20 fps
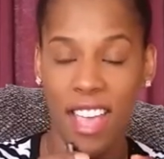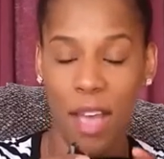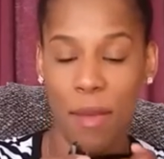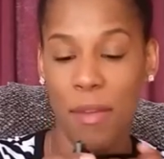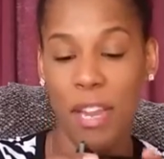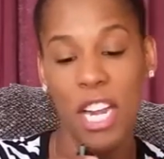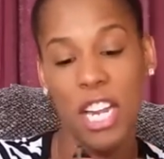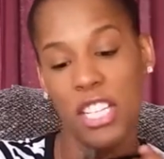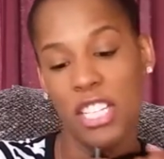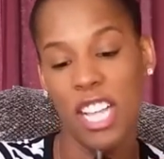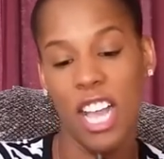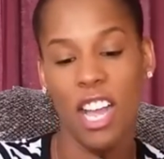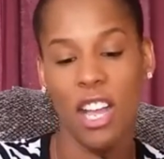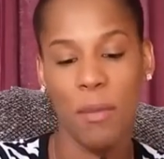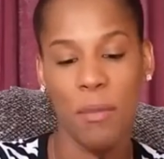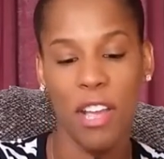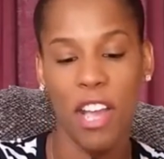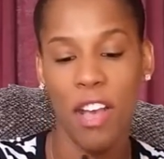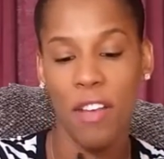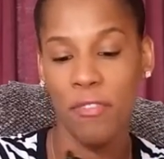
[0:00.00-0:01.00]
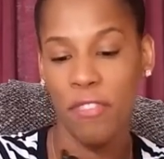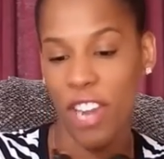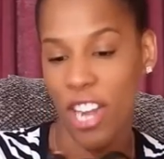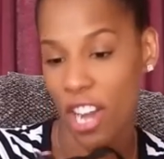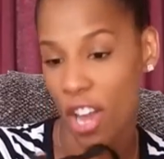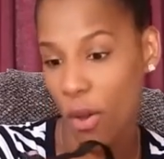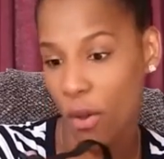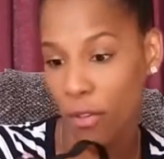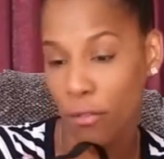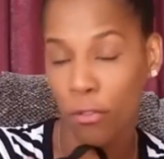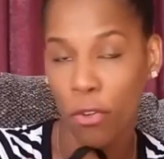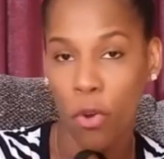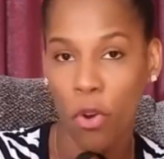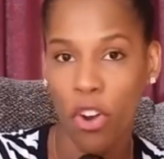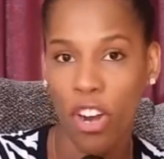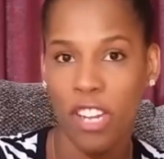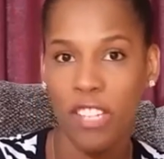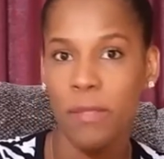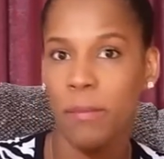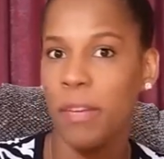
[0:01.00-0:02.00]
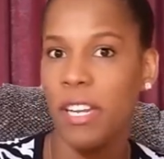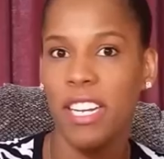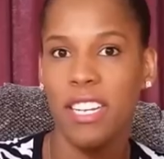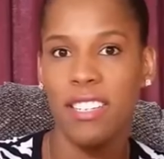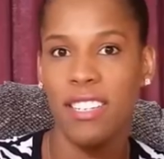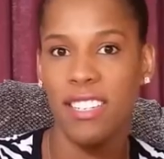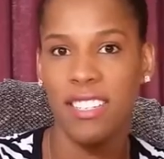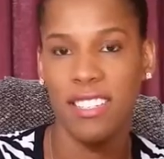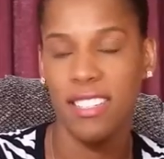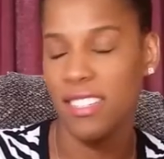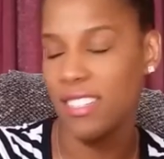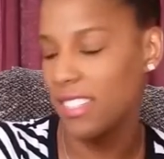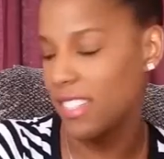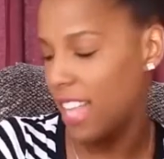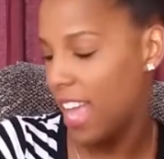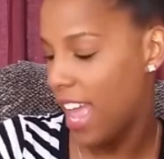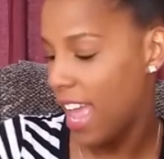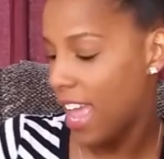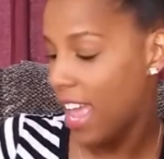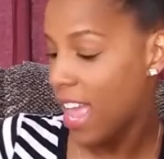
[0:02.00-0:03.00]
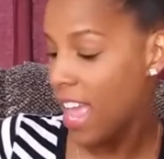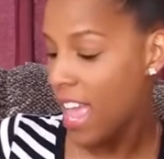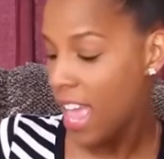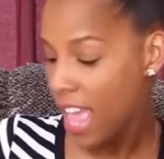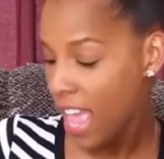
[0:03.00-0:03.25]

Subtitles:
I mean, it's not coming off right now, of course, but it doesn't stay.